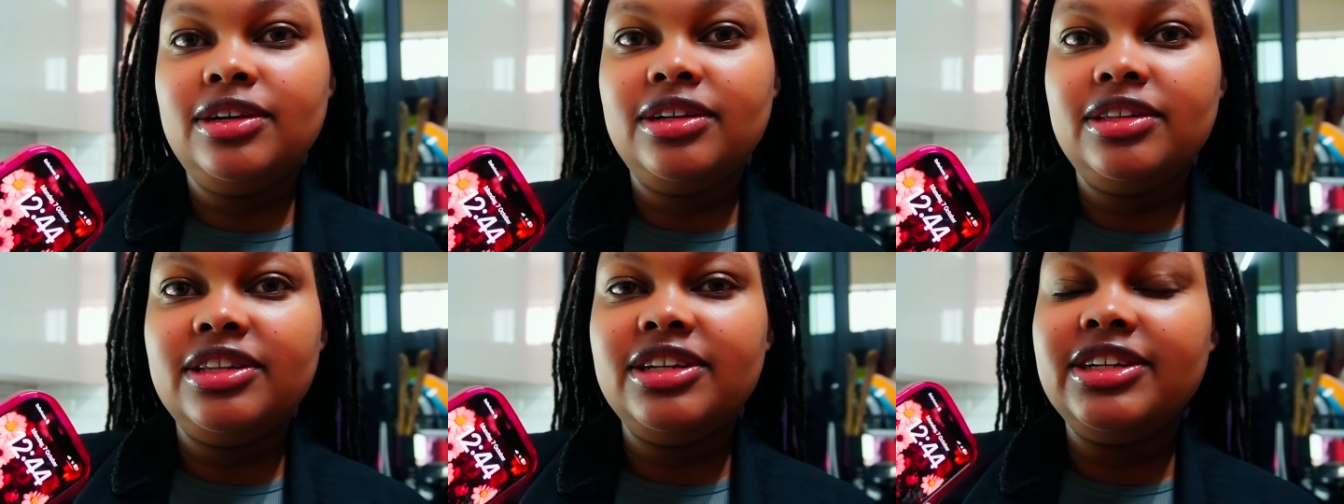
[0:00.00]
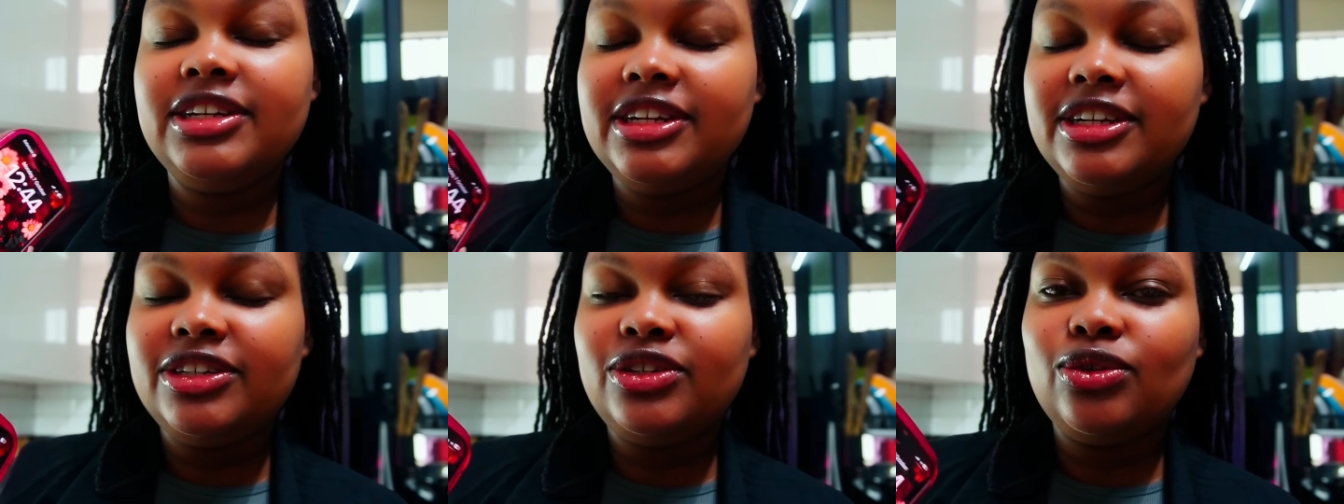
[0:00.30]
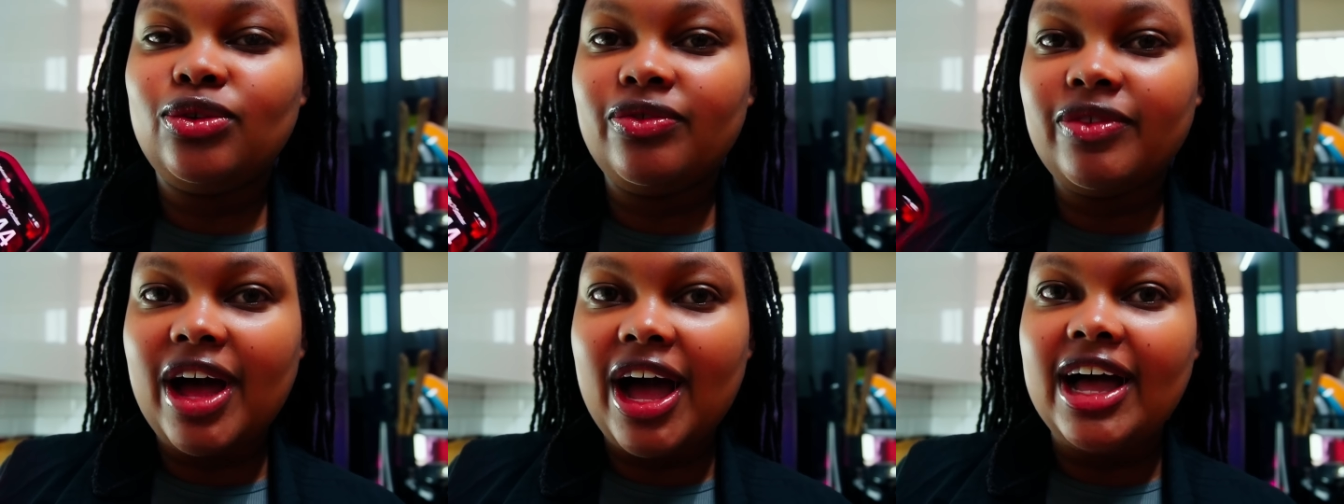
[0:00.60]
the date
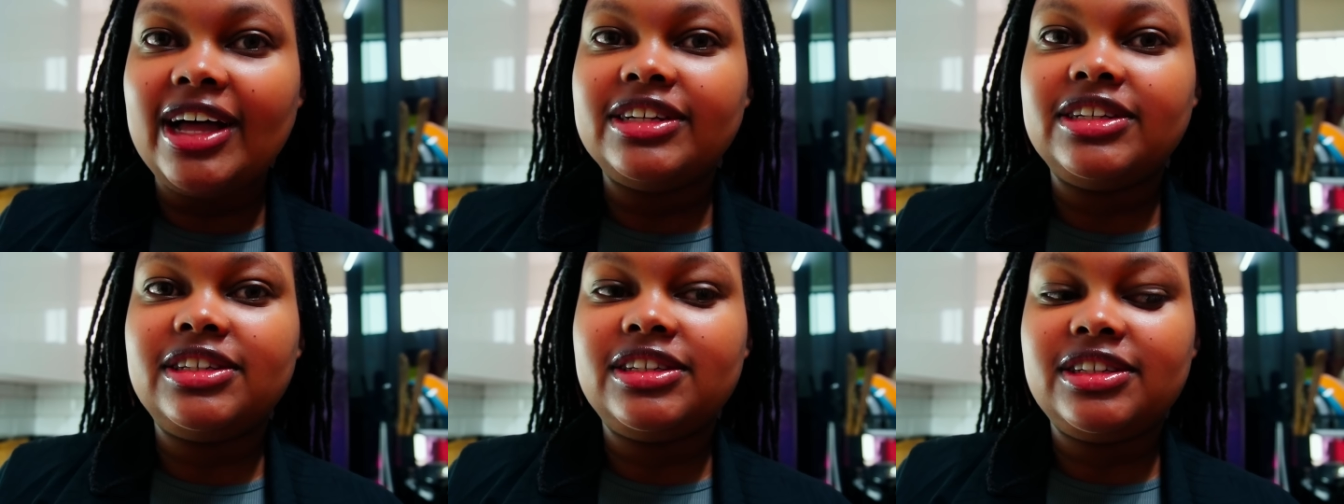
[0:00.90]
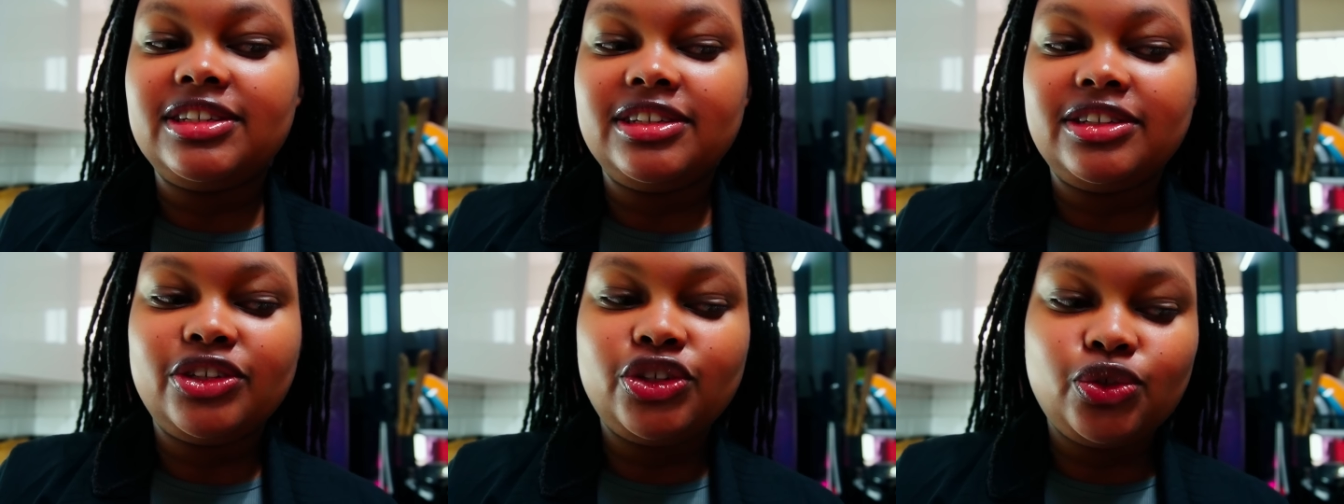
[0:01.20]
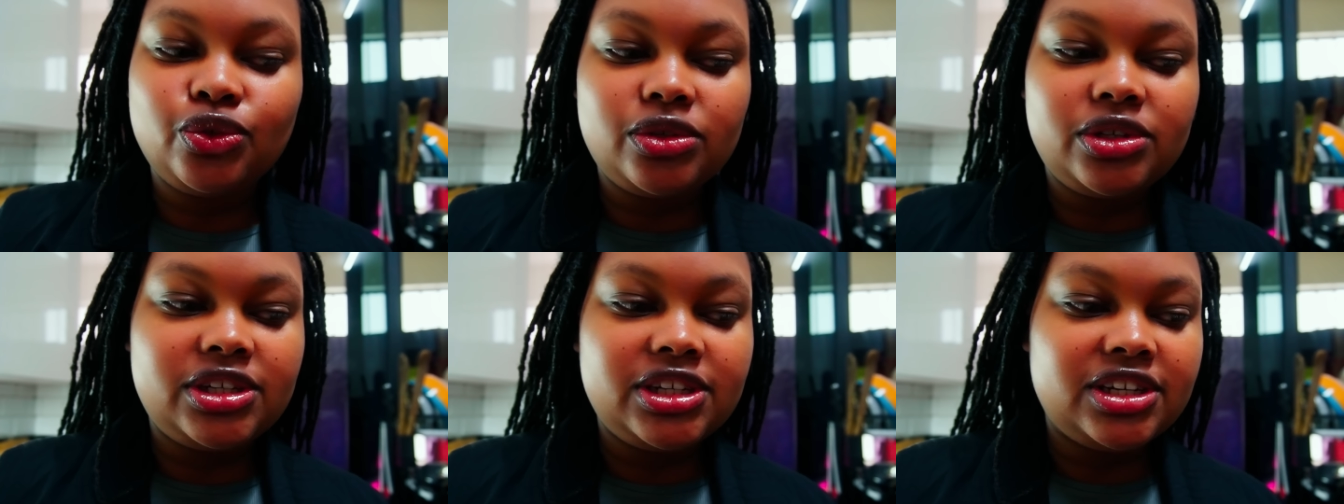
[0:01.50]
of us
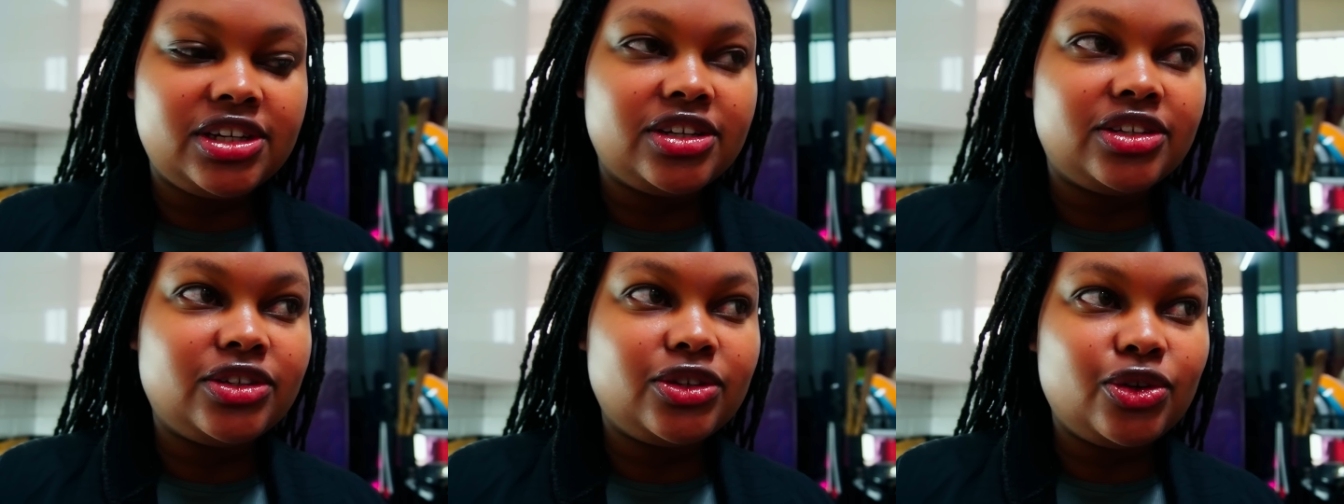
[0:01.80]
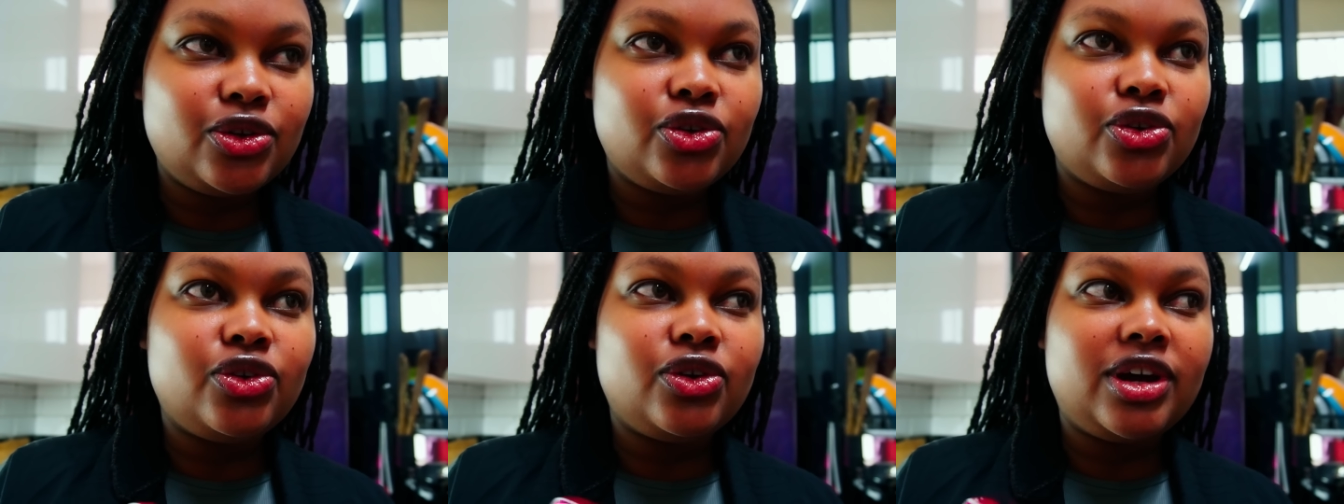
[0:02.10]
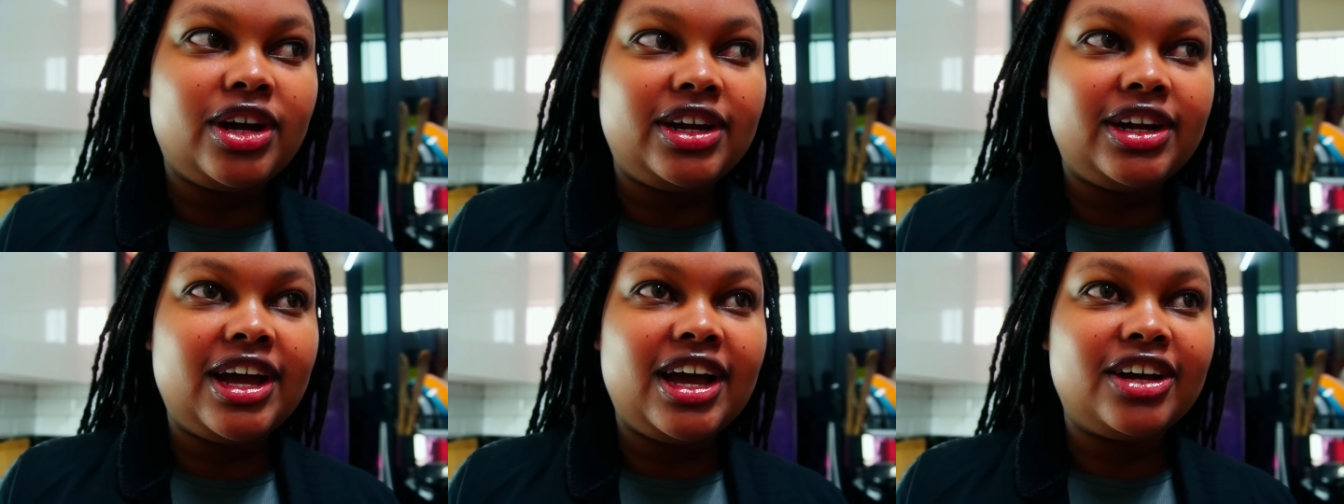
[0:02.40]
shooting, so you
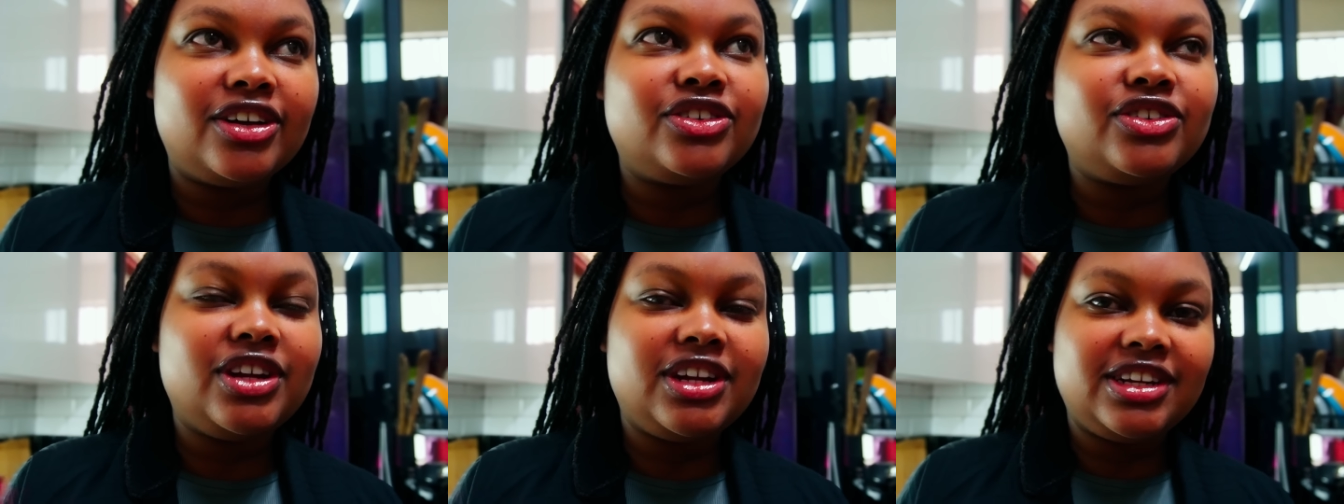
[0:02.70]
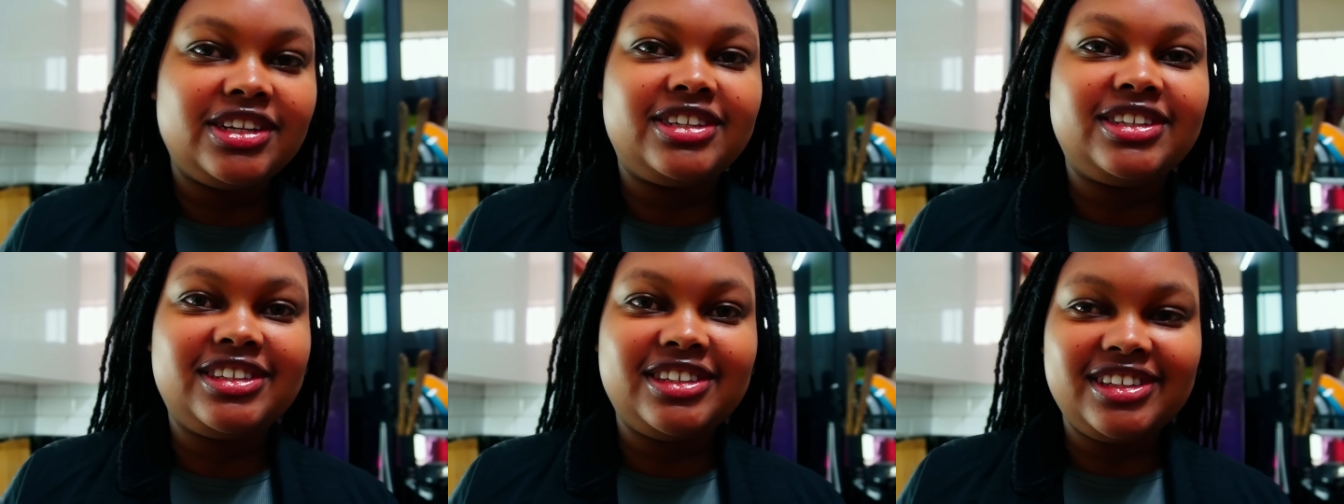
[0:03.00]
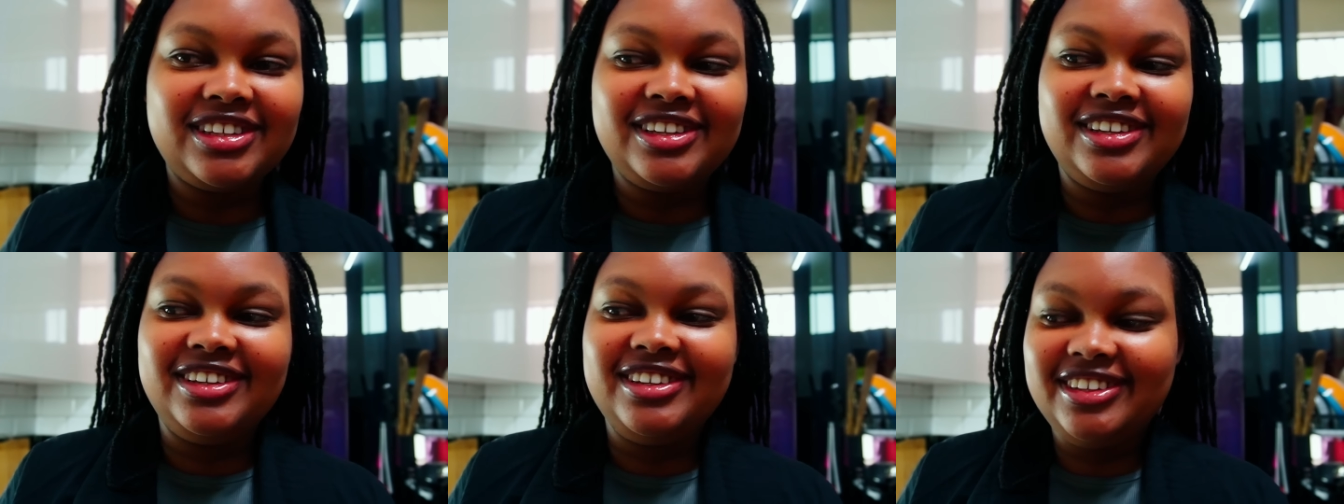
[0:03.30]
can actually see
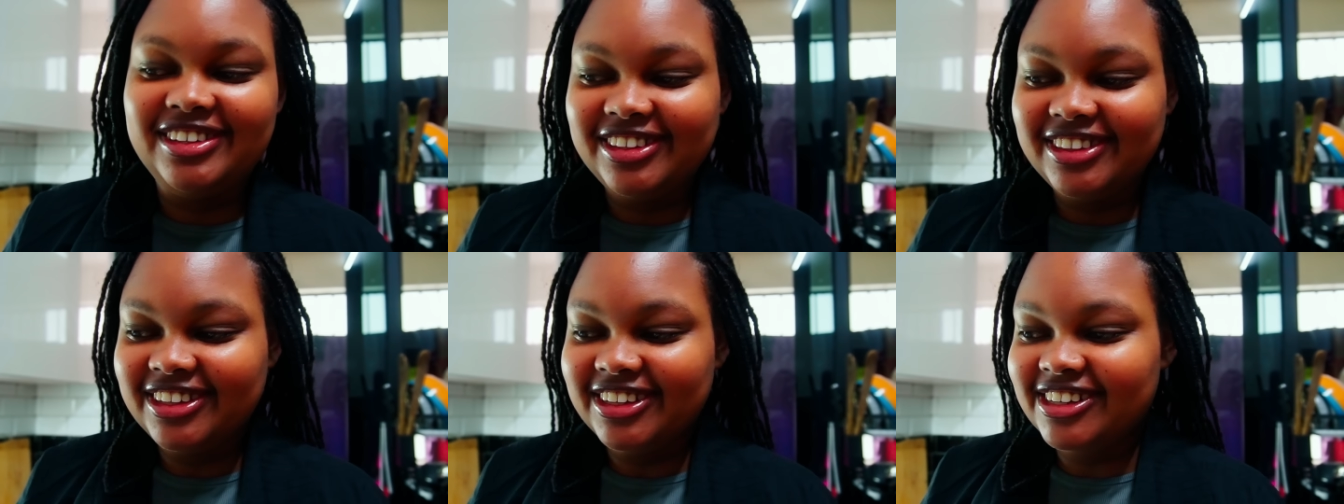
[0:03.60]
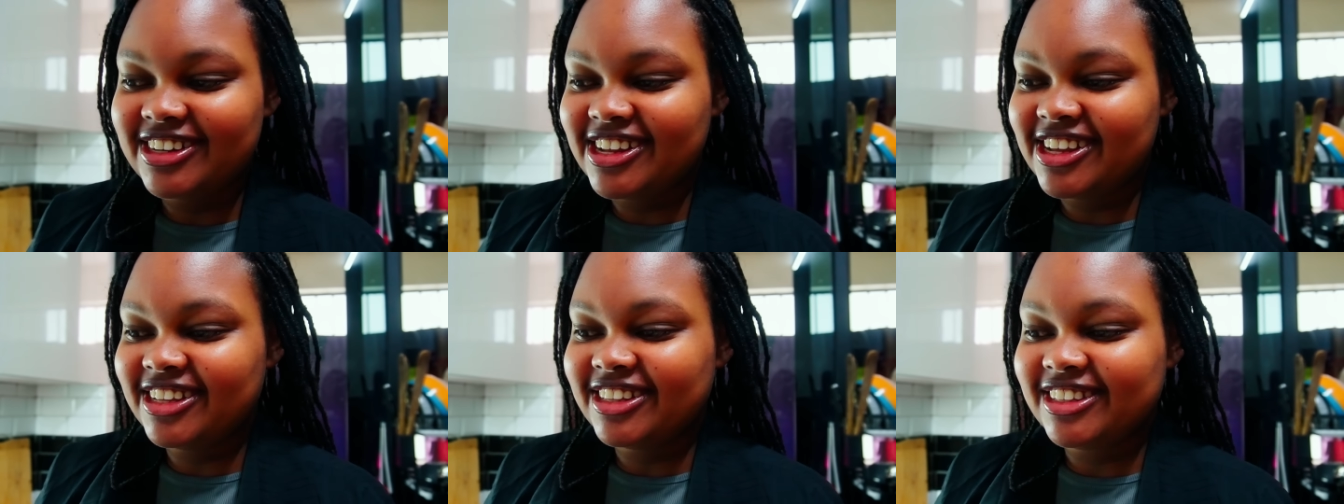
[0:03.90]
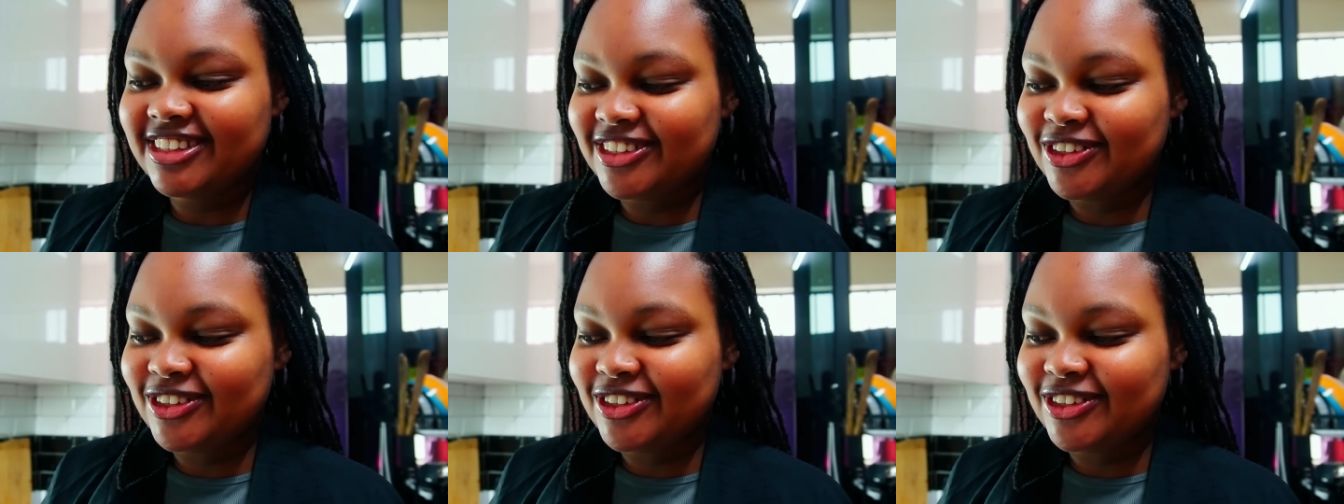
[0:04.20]
the dates.